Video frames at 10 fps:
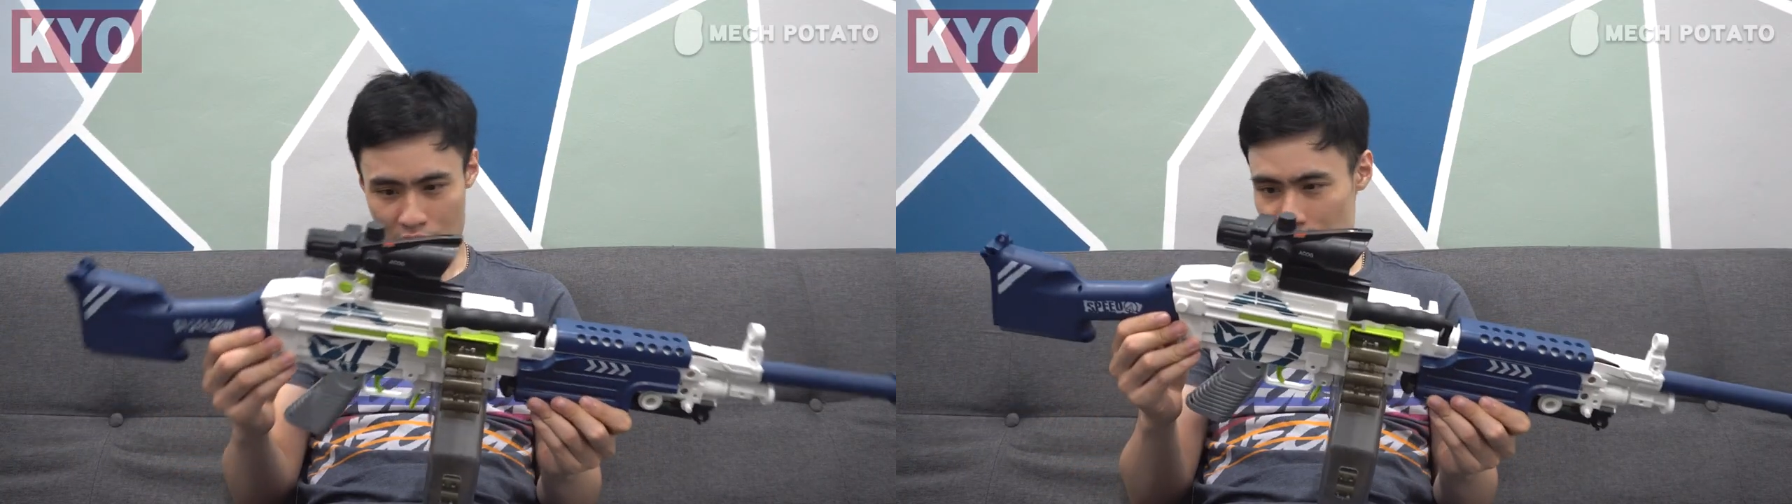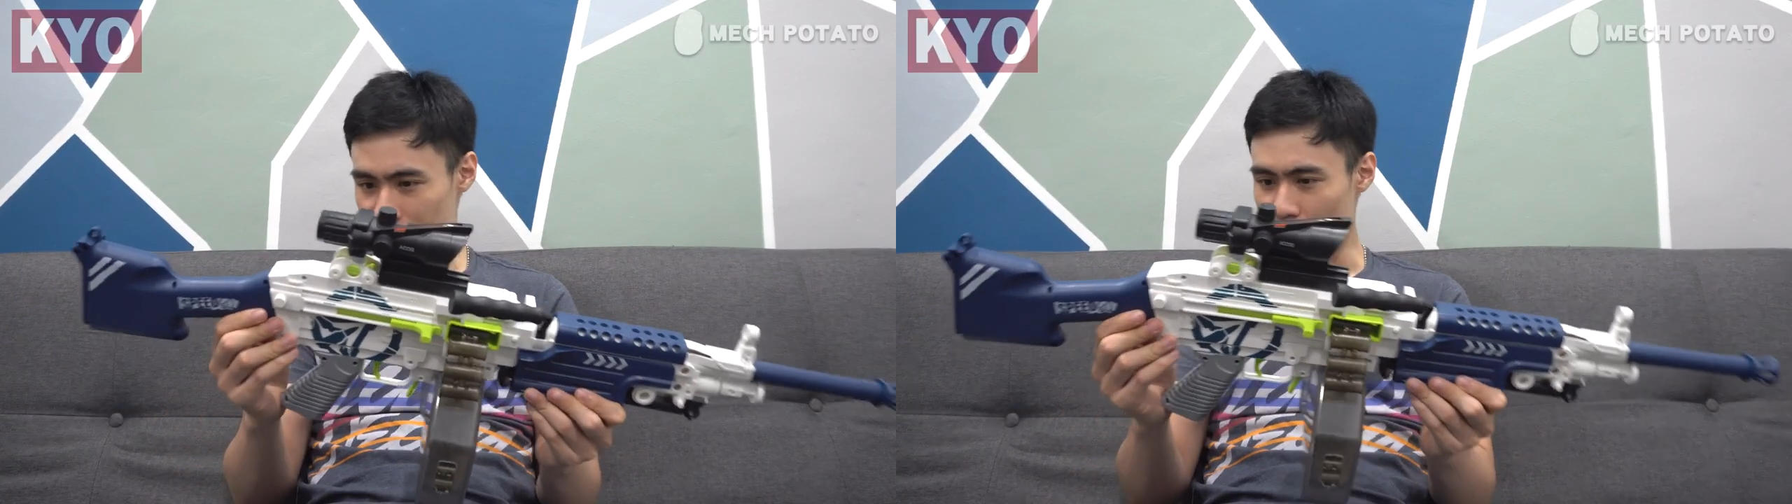
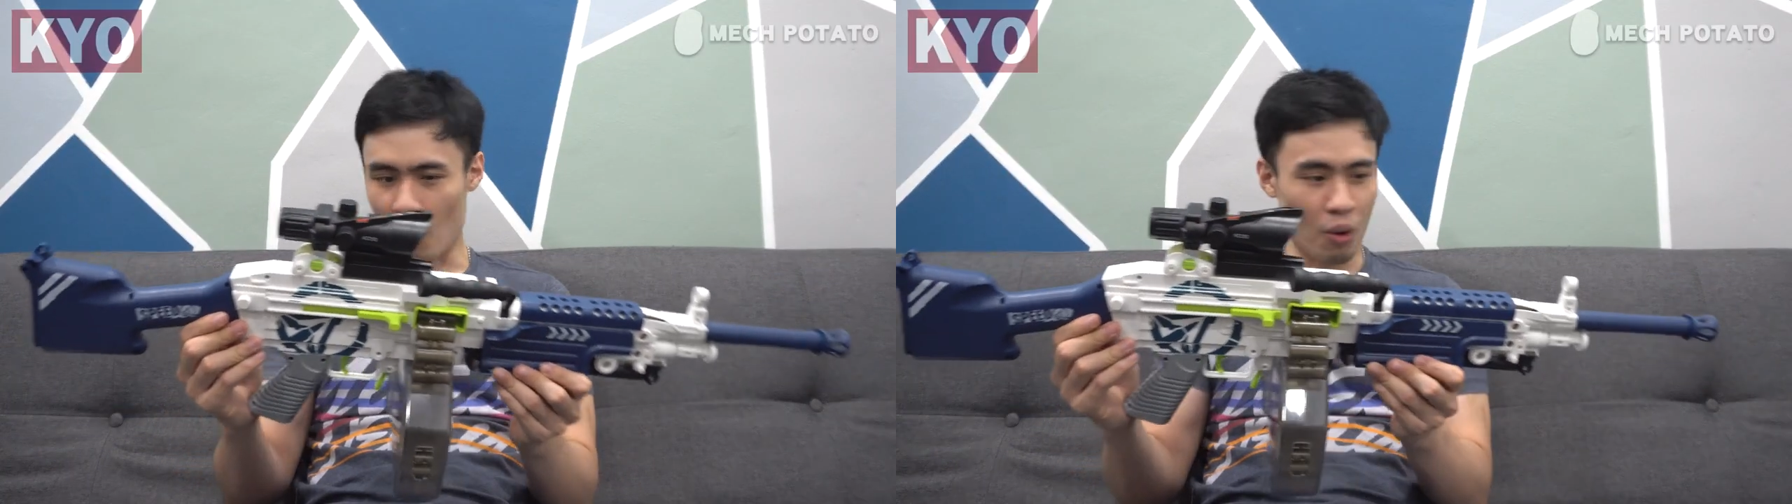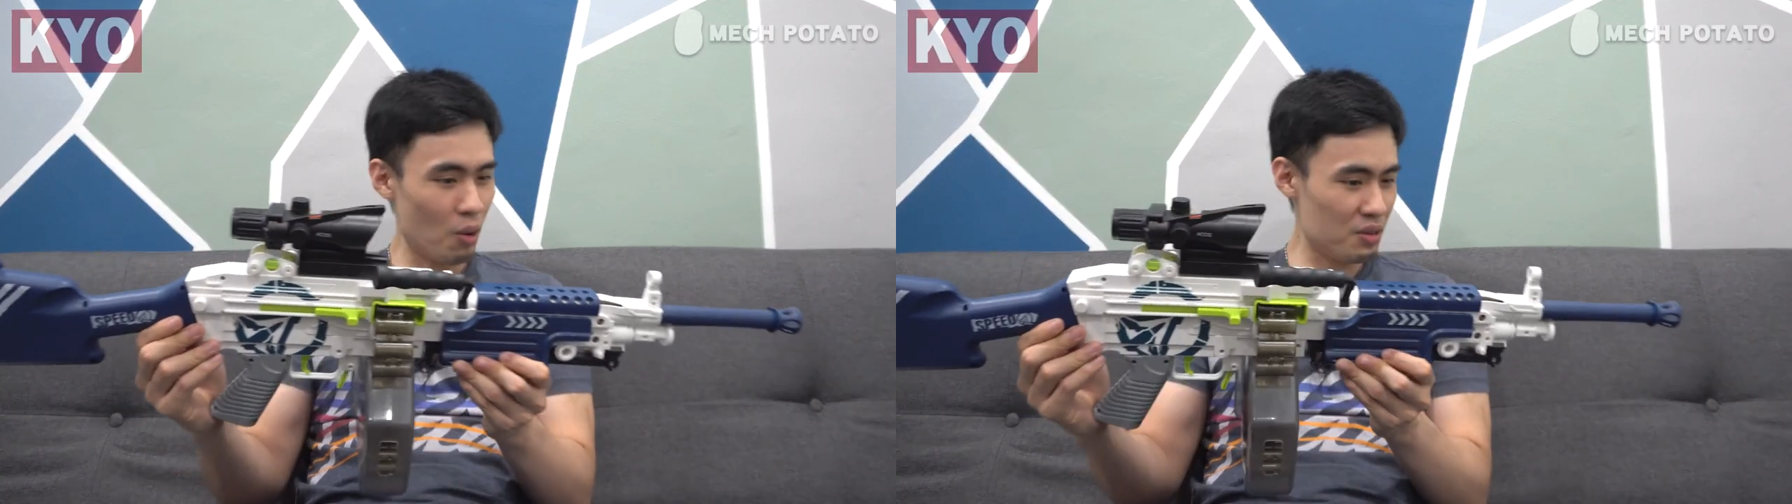I mean, the
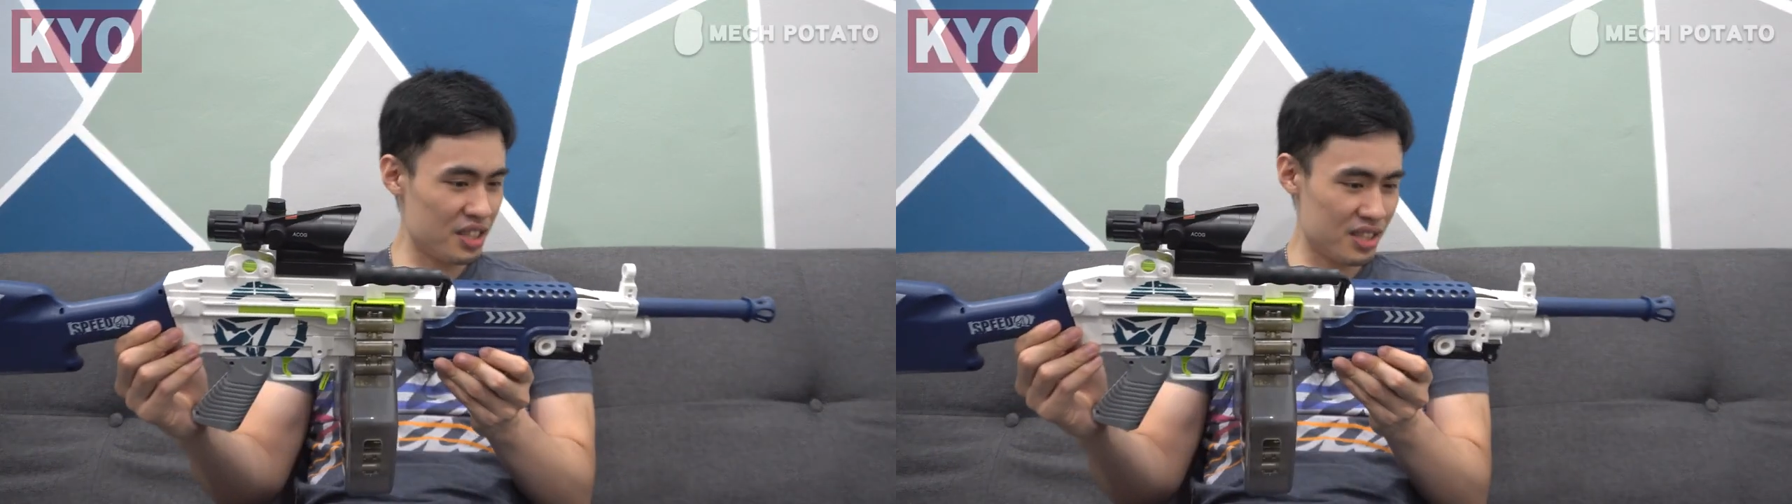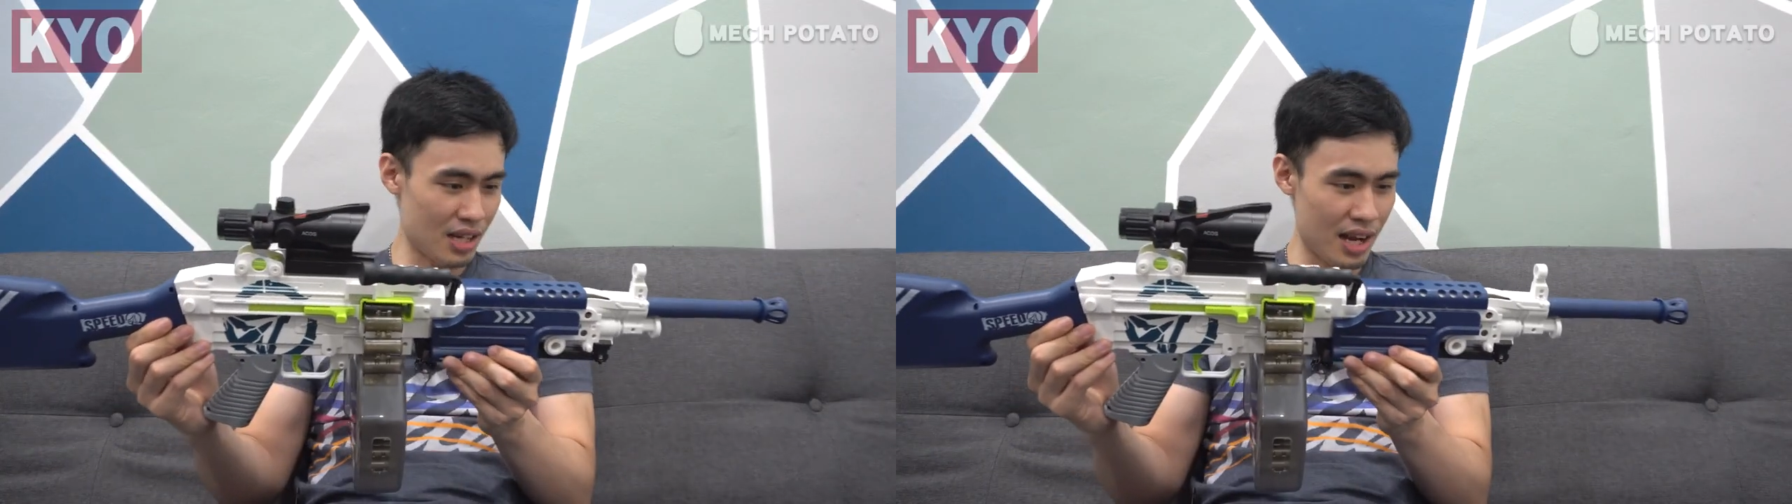whole
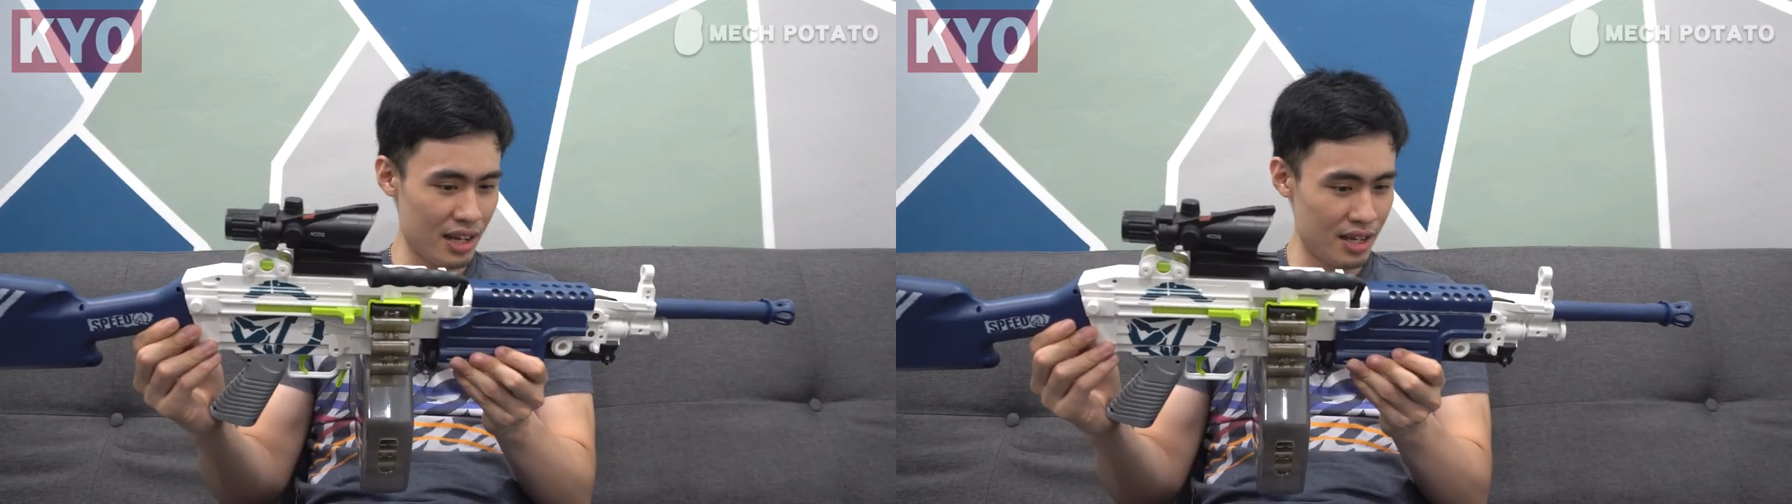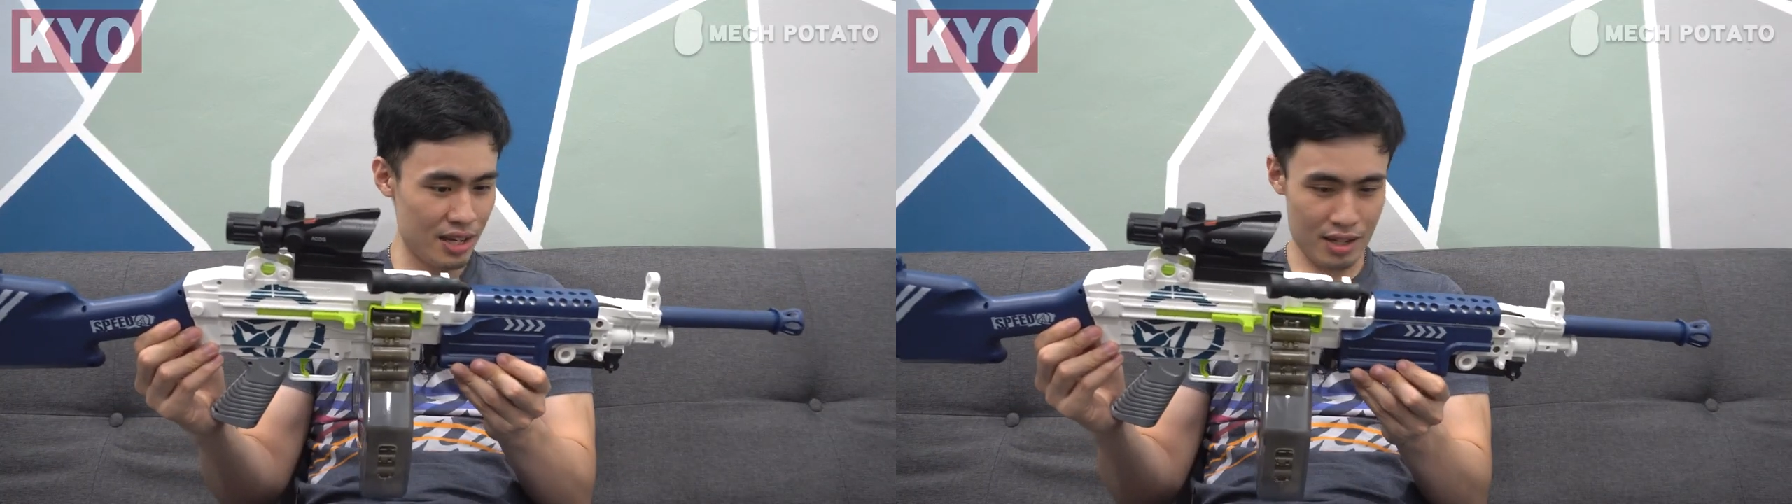
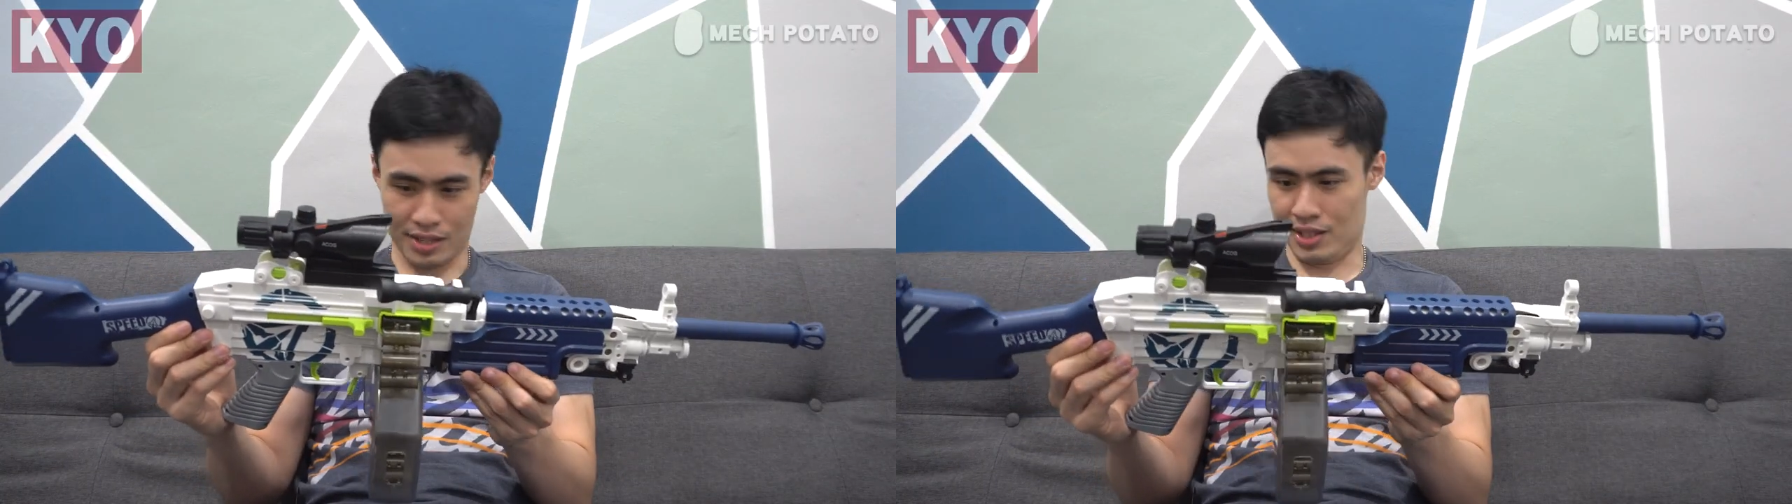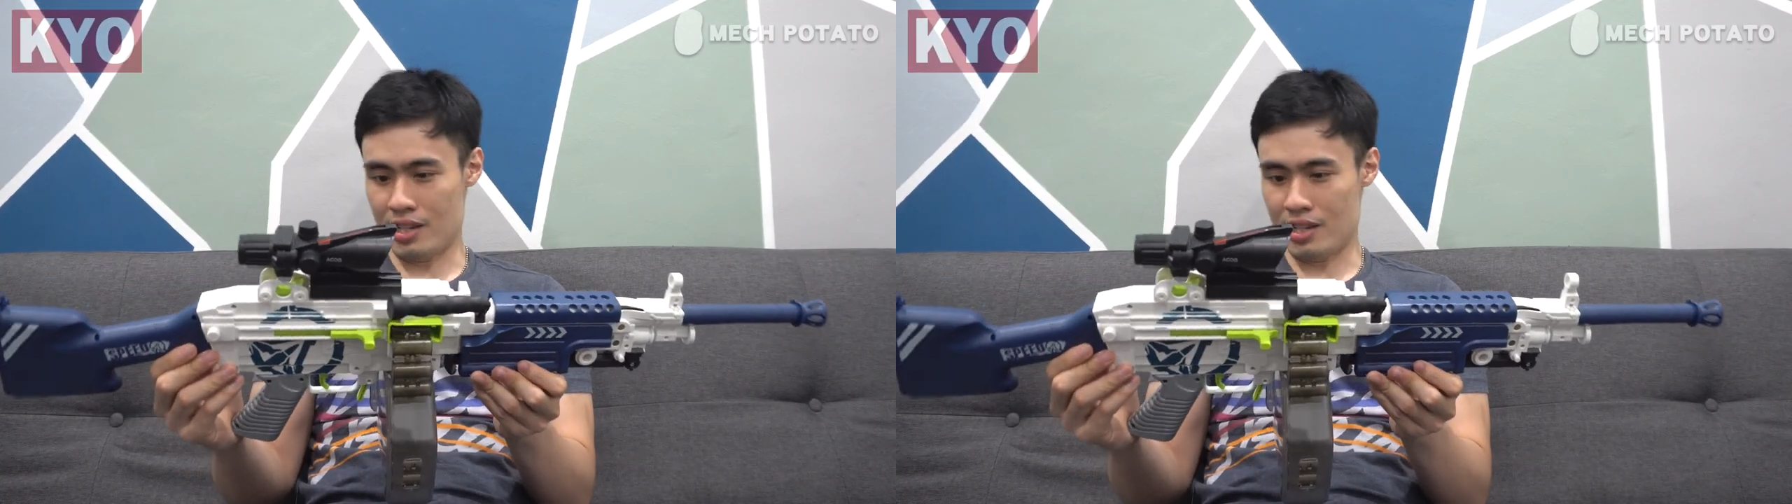design is